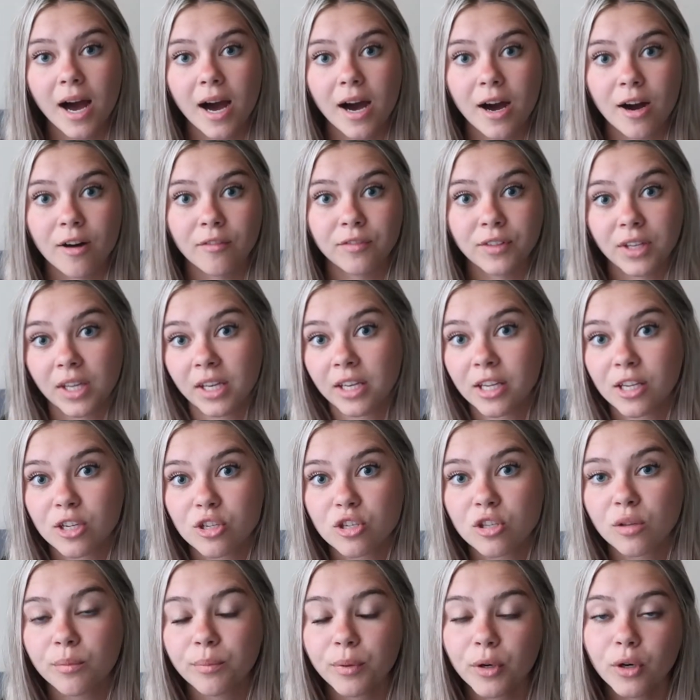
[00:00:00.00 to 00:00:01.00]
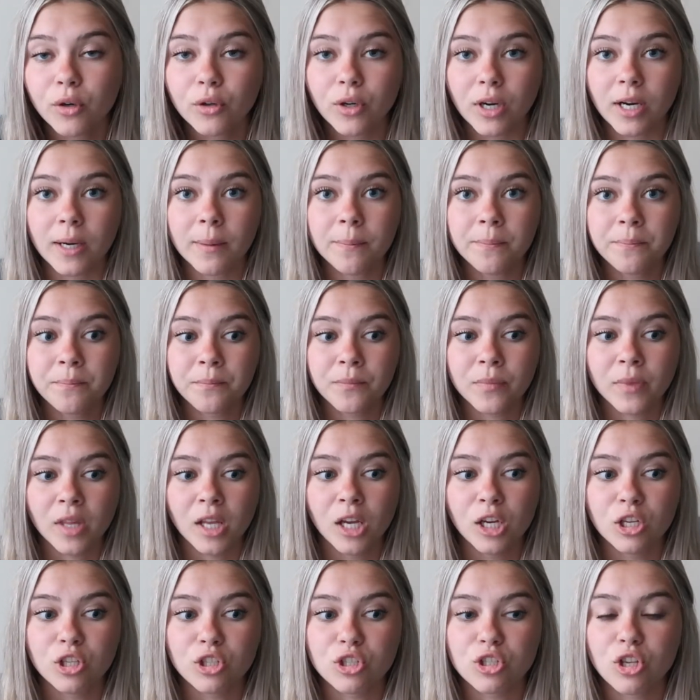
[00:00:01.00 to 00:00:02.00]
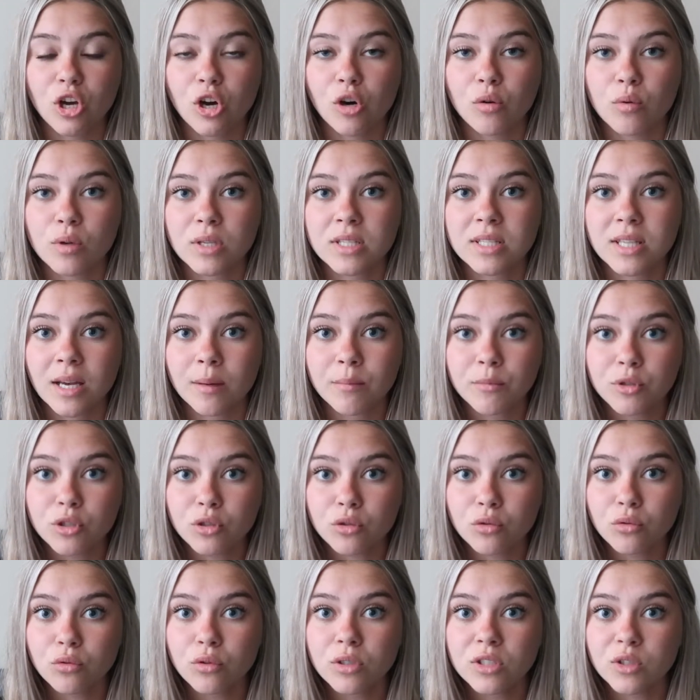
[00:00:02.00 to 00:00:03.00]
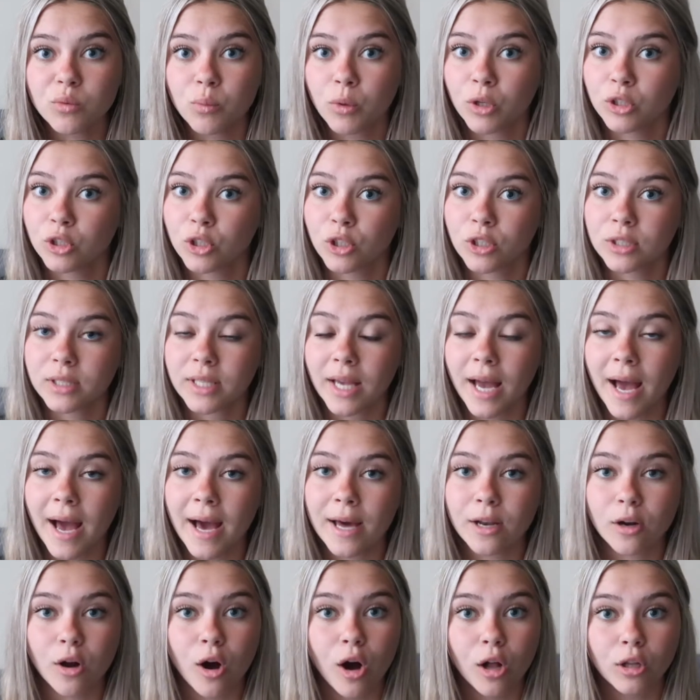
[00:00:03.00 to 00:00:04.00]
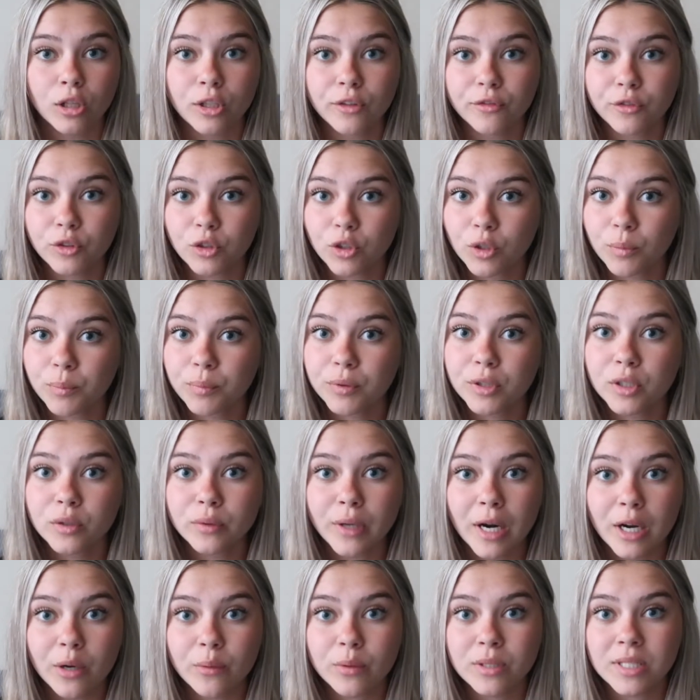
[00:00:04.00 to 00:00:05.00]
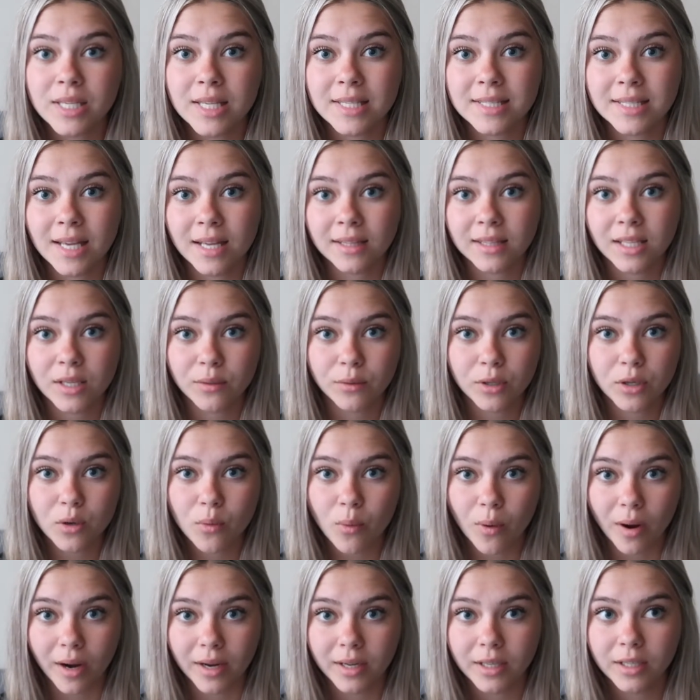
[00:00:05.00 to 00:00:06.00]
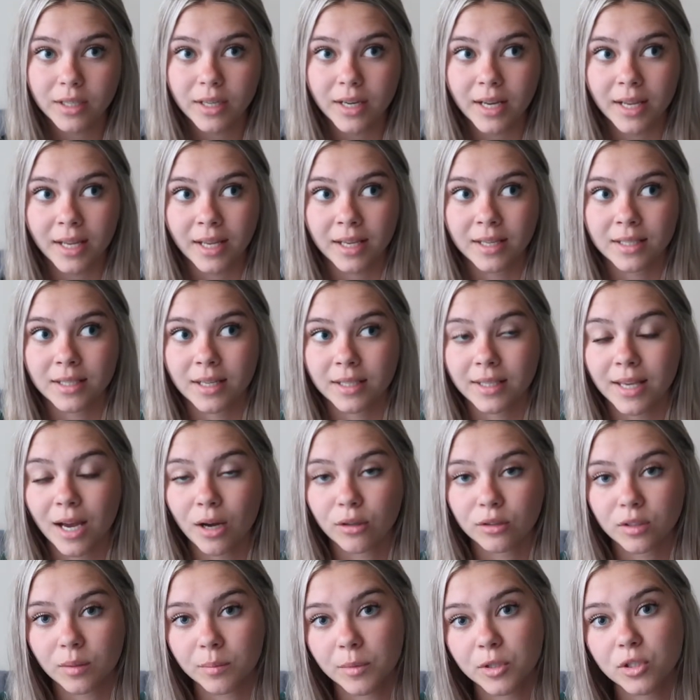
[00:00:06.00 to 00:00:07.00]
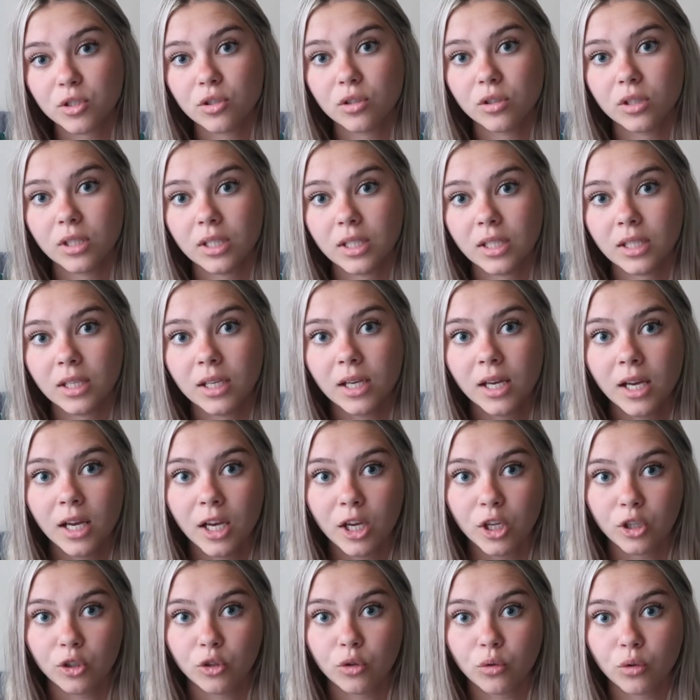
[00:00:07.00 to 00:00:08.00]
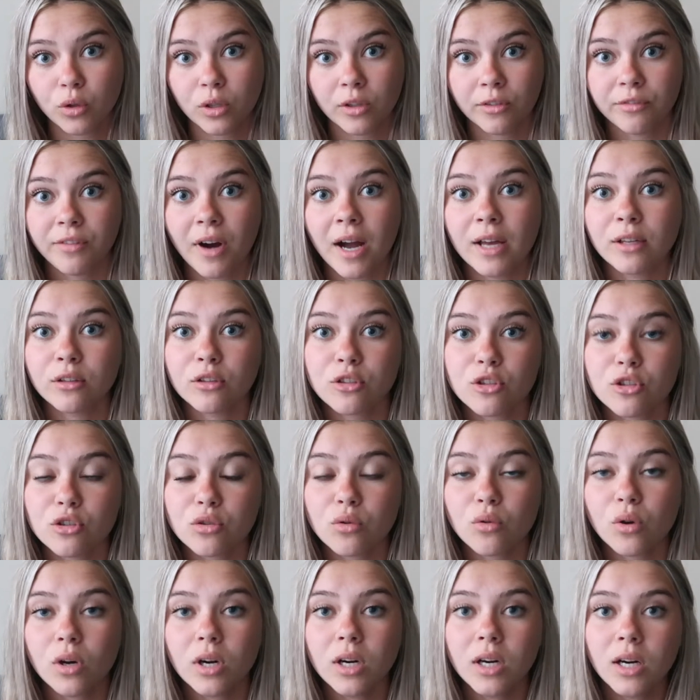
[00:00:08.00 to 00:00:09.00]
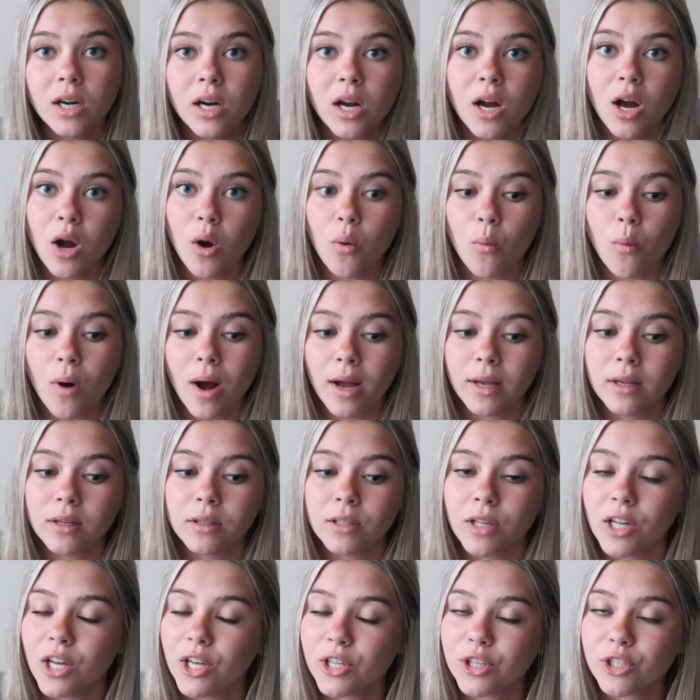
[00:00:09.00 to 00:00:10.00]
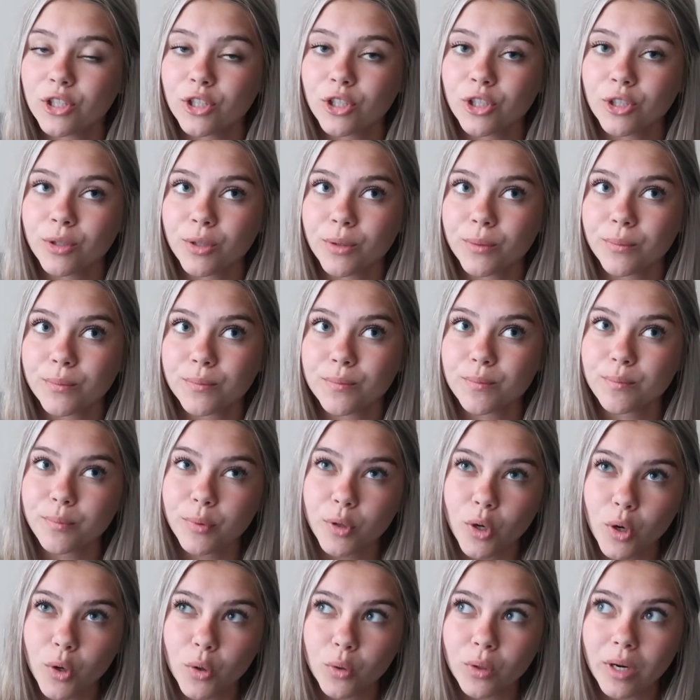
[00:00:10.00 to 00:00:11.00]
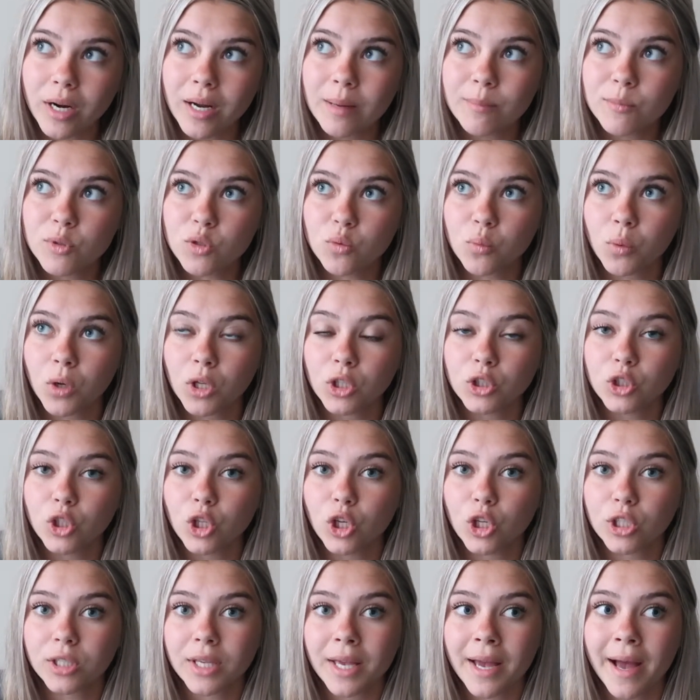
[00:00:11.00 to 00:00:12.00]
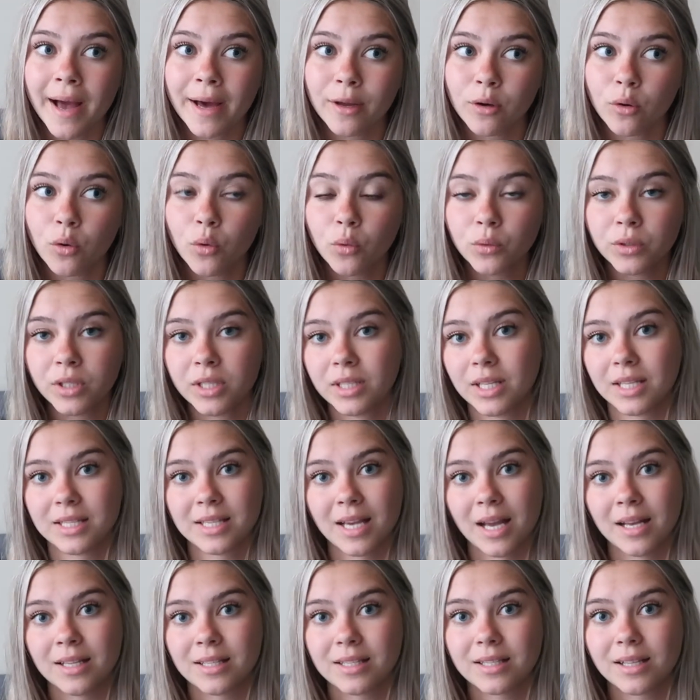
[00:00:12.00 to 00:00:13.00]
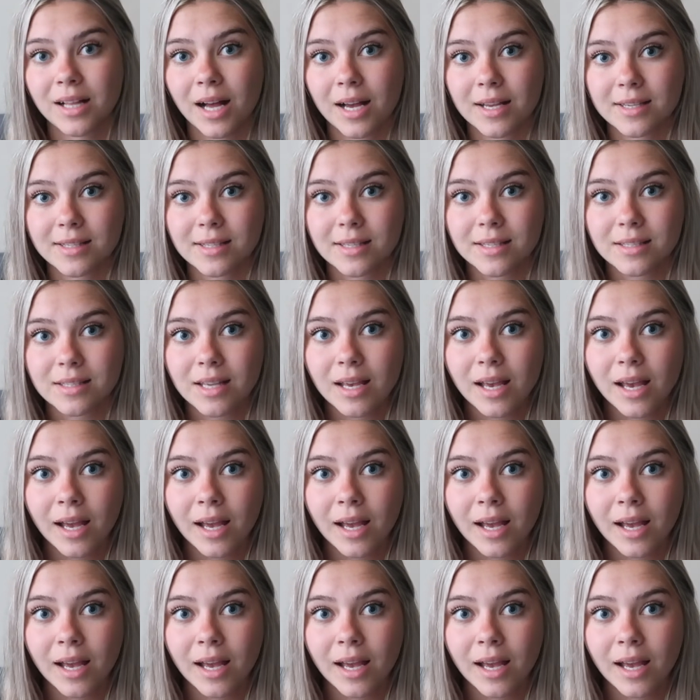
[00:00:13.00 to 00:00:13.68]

of getting into the program. So some schools will look at all of your prerequisites that they require and account them into your final score, while other programs will look at only the science classes.